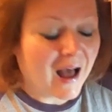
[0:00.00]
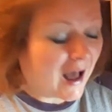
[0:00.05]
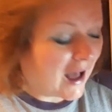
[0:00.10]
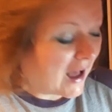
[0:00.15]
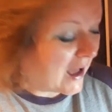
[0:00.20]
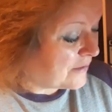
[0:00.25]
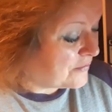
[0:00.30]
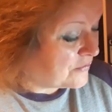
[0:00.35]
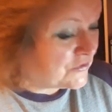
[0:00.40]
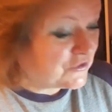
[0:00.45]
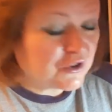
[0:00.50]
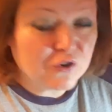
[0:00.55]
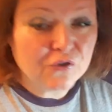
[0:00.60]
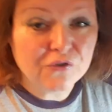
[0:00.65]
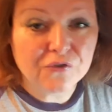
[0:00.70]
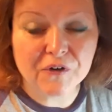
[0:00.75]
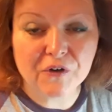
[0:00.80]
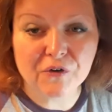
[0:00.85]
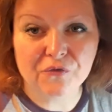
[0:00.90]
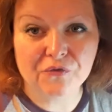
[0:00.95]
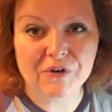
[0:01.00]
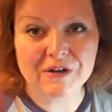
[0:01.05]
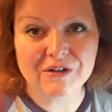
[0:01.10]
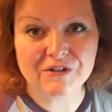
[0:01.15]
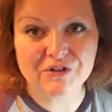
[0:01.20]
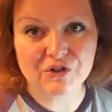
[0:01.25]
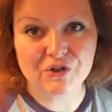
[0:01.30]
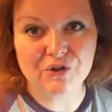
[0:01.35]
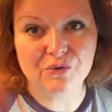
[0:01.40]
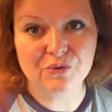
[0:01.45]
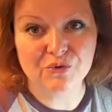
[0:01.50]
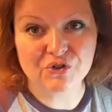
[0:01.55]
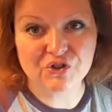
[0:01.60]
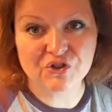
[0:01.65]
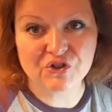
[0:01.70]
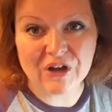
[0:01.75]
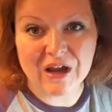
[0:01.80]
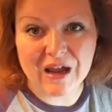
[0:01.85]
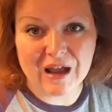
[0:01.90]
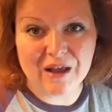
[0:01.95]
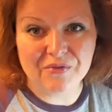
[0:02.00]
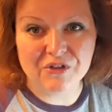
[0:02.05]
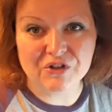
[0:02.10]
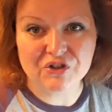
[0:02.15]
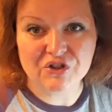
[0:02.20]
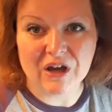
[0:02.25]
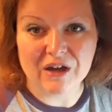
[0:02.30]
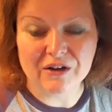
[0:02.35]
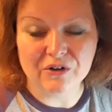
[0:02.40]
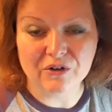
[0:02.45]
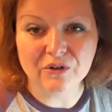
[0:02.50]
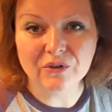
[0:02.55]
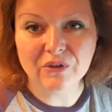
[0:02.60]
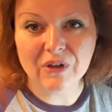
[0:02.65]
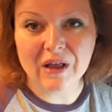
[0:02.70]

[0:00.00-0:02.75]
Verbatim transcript: Uh, do feel free to share the channel.